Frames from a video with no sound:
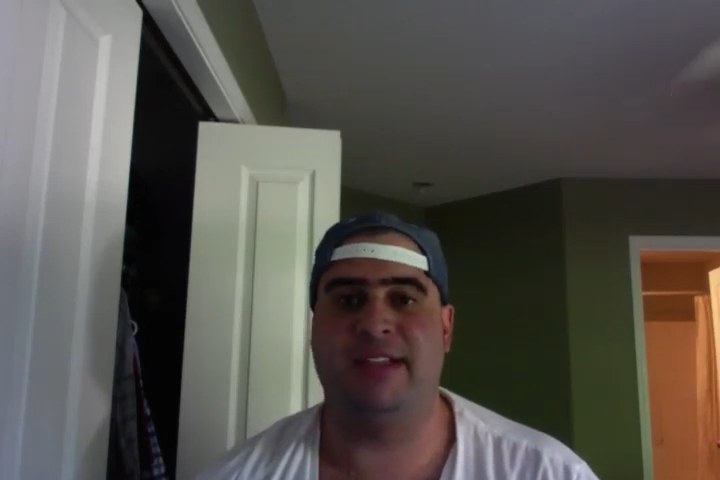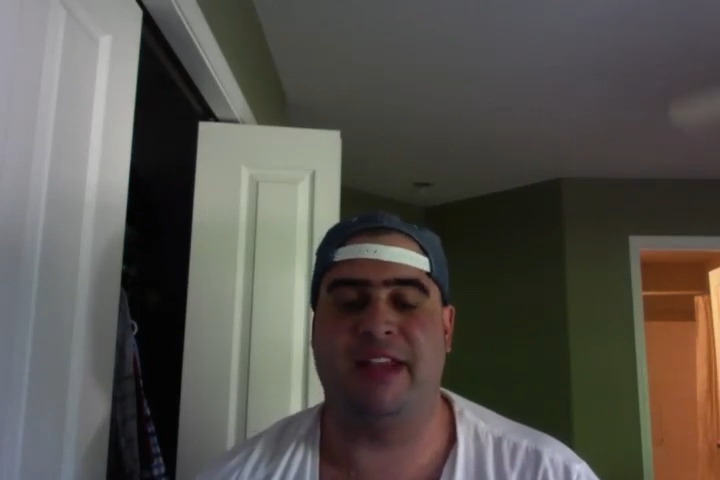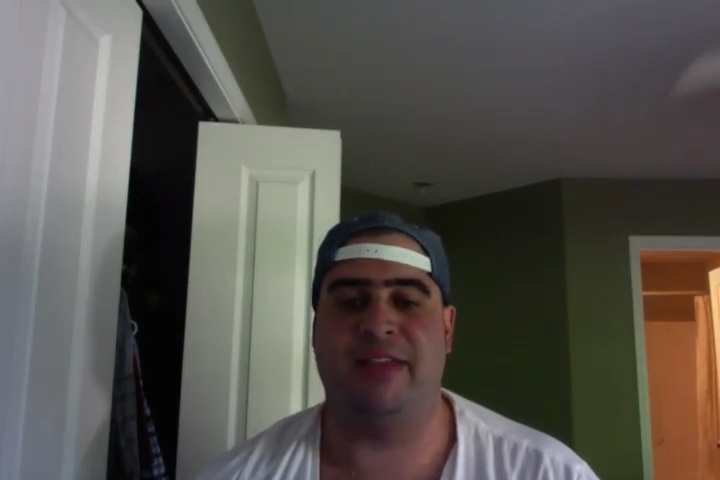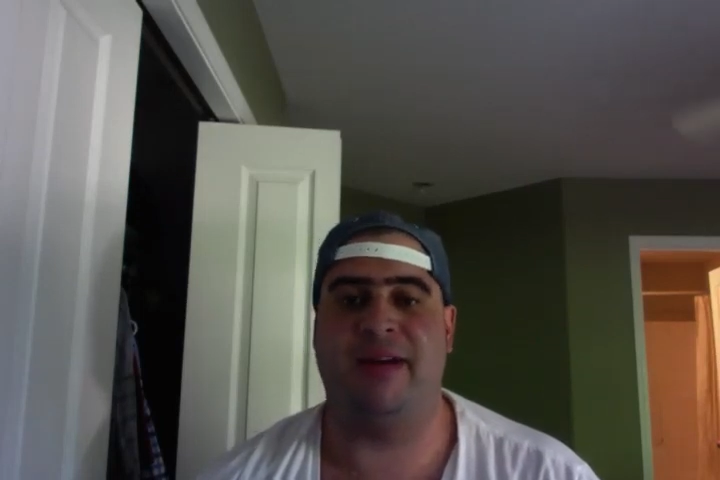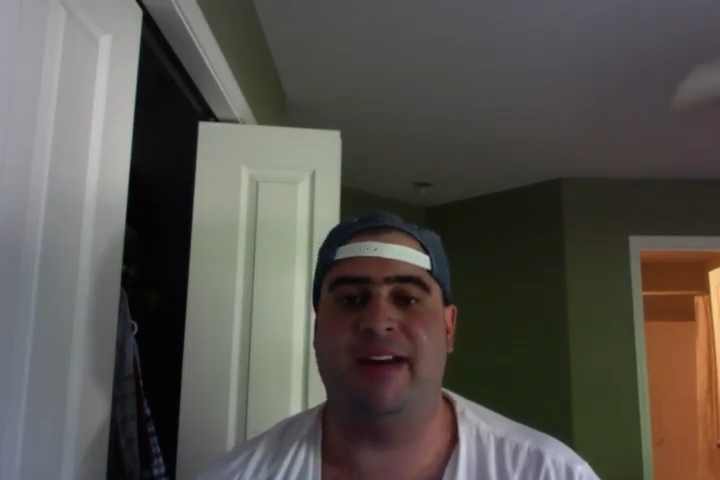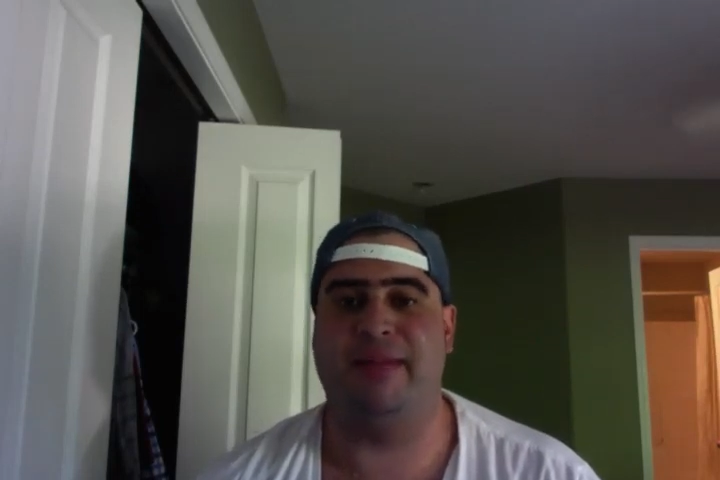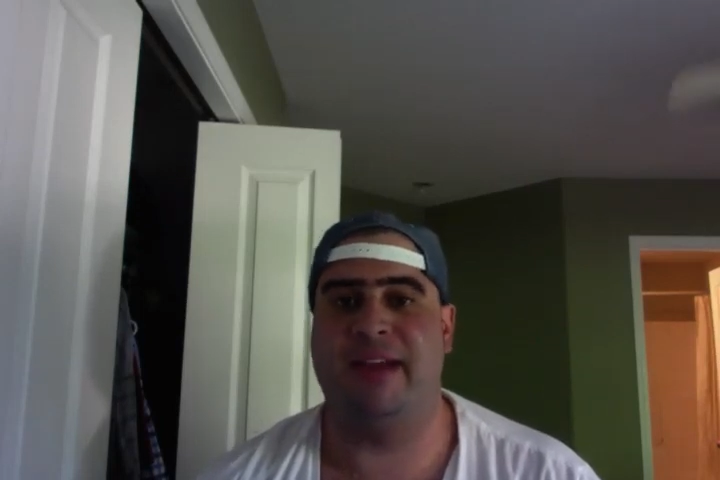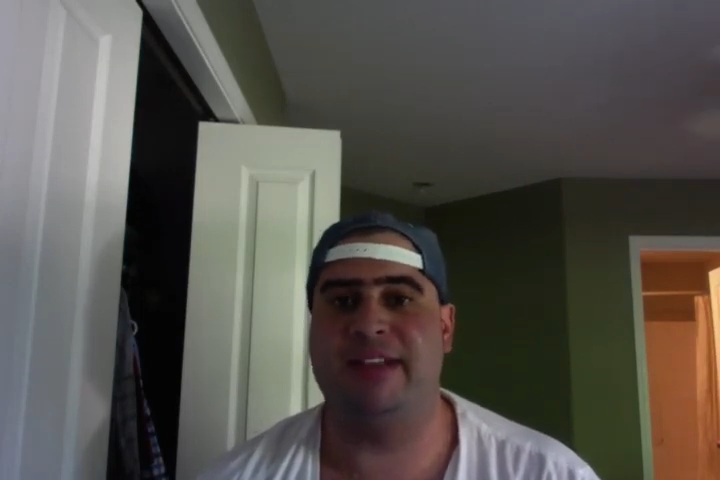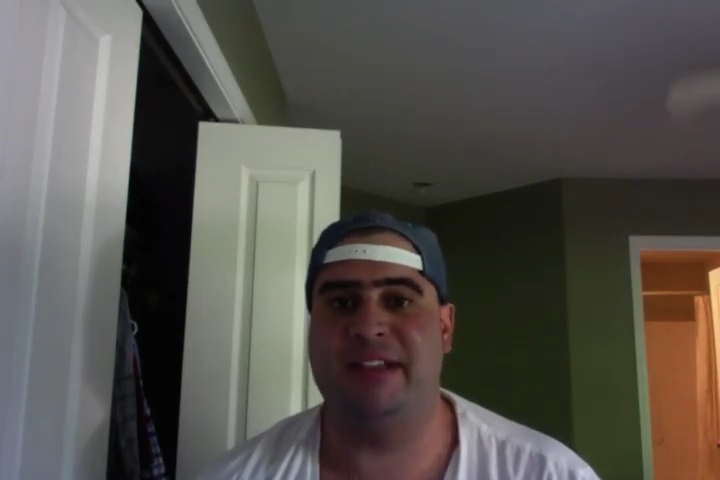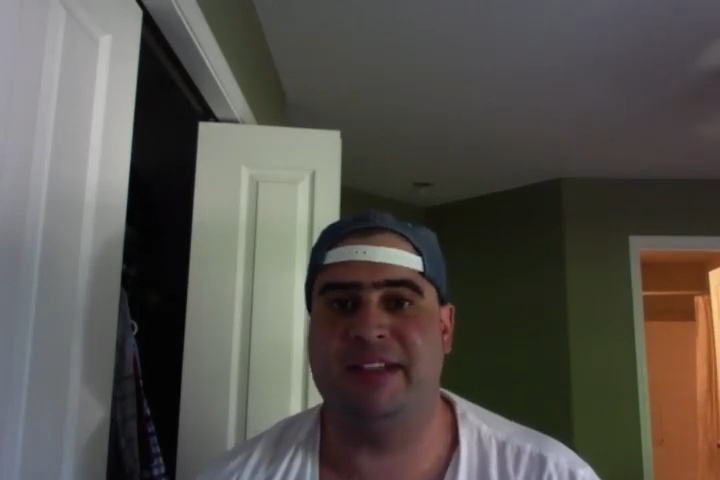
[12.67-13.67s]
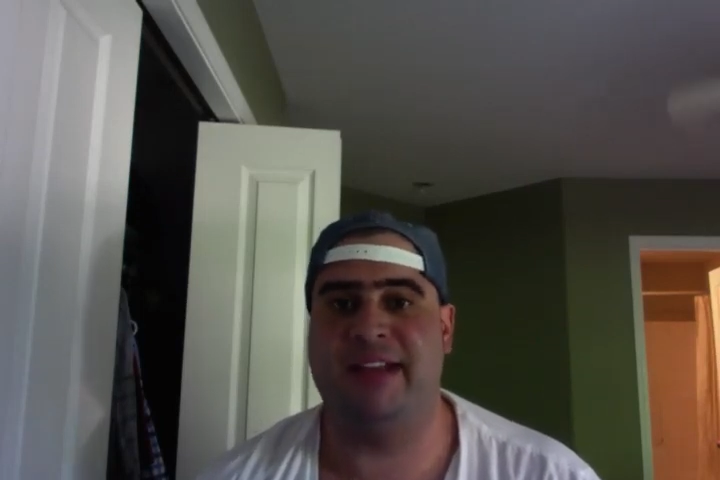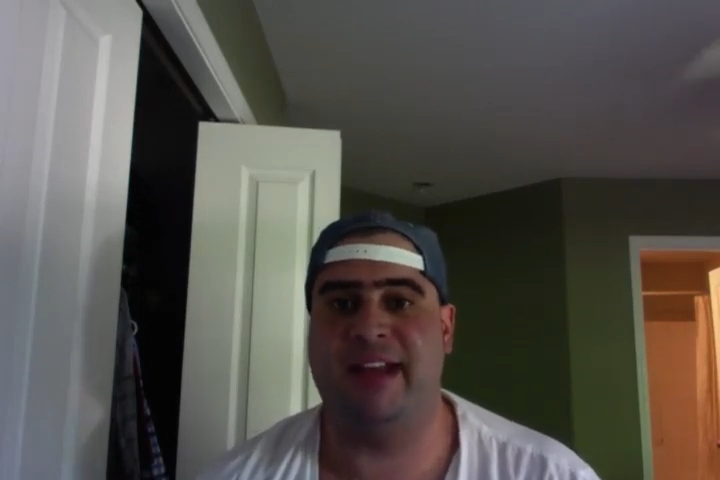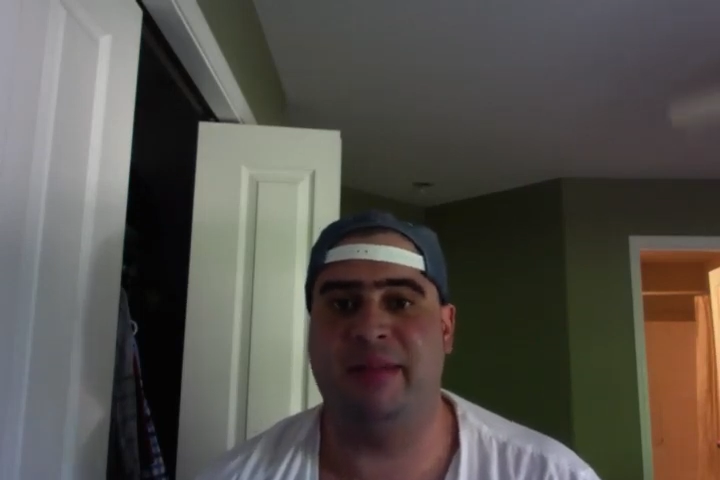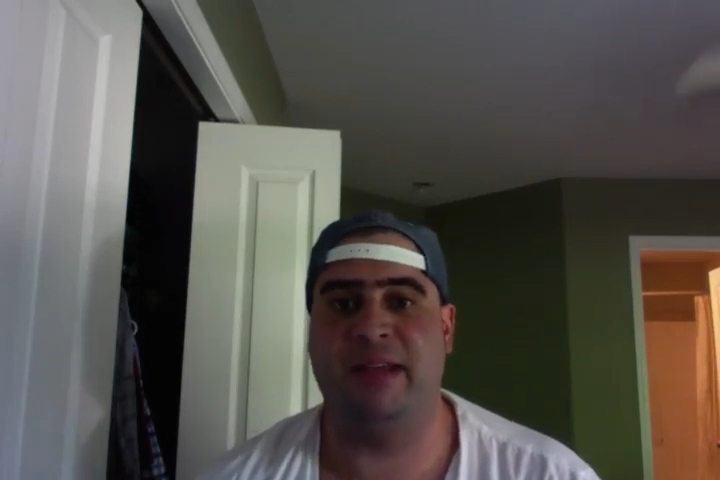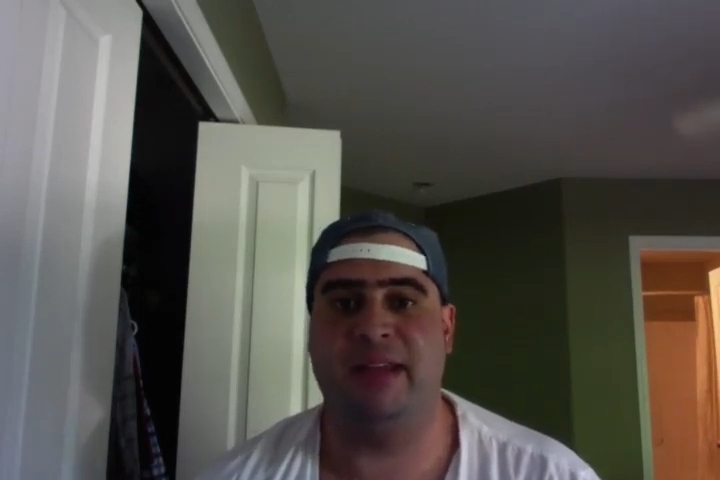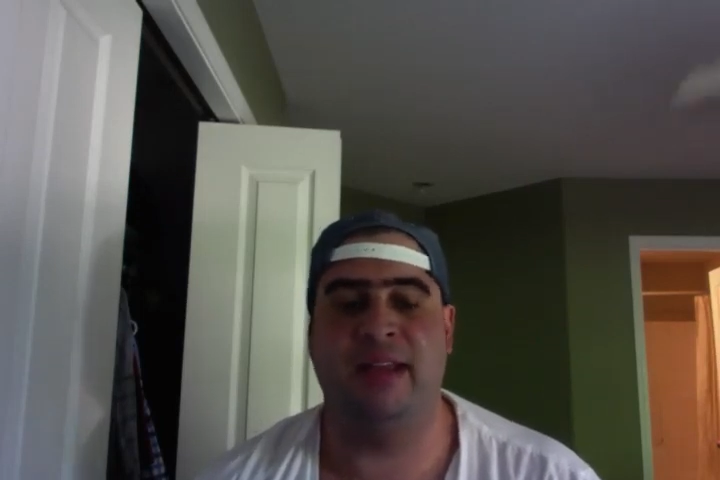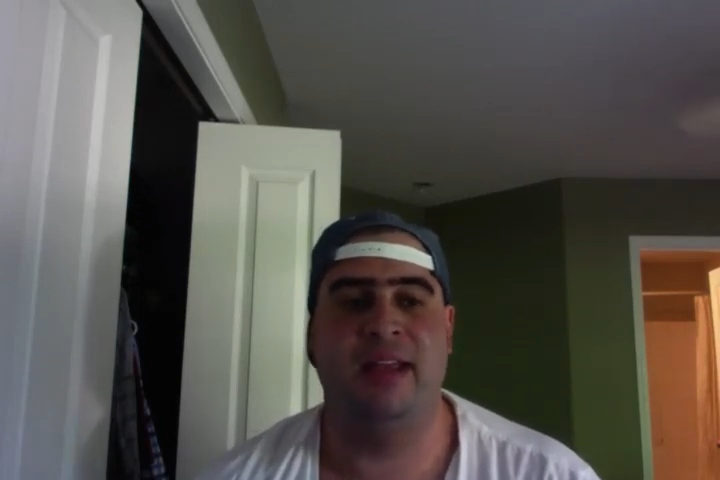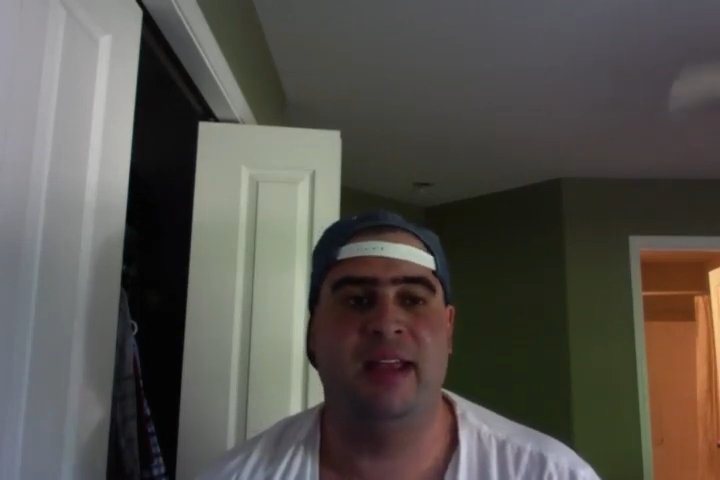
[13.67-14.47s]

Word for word: like threatening messages, telling me